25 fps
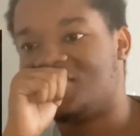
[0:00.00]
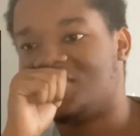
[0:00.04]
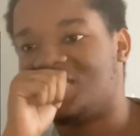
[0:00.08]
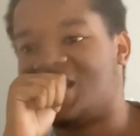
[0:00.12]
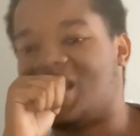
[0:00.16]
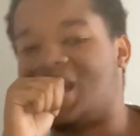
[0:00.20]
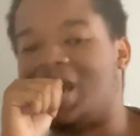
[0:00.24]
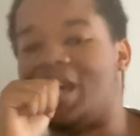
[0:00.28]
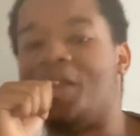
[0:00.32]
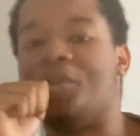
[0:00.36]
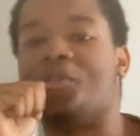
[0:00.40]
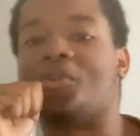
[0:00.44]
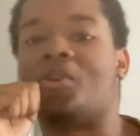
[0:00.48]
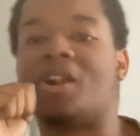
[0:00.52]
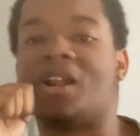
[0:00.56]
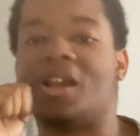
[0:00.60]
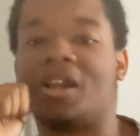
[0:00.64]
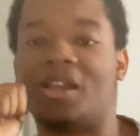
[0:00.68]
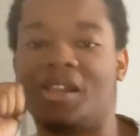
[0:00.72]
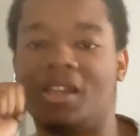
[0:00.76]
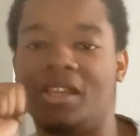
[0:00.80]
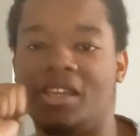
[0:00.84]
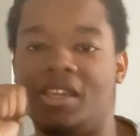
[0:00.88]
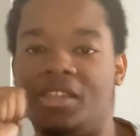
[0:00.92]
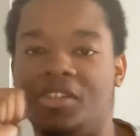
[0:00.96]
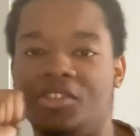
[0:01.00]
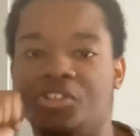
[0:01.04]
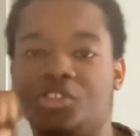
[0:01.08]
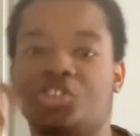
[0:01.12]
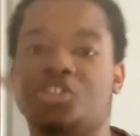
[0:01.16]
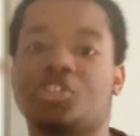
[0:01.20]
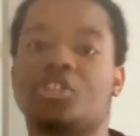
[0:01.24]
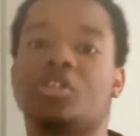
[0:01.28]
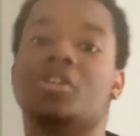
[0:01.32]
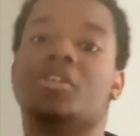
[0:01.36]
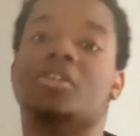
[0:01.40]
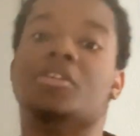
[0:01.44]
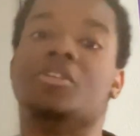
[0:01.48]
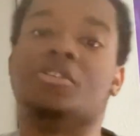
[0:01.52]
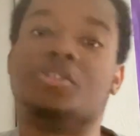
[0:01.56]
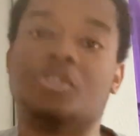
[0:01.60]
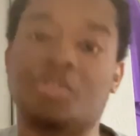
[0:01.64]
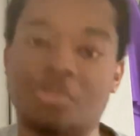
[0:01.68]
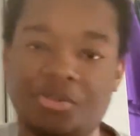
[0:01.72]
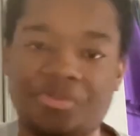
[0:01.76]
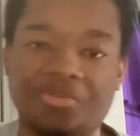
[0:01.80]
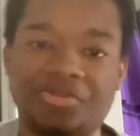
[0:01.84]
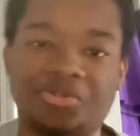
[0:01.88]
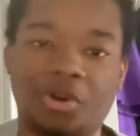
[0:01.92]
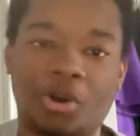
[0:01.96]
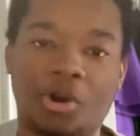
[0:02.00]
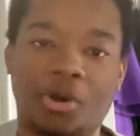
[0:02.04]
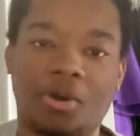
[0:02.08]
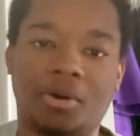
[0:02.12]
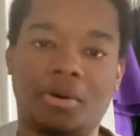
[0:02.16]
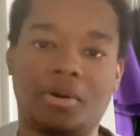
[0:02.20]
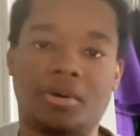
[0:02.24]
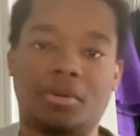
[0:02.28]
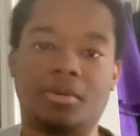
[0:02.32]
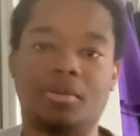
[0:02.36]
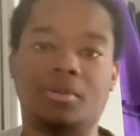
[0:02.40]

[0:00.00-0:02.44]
I rise, you fall.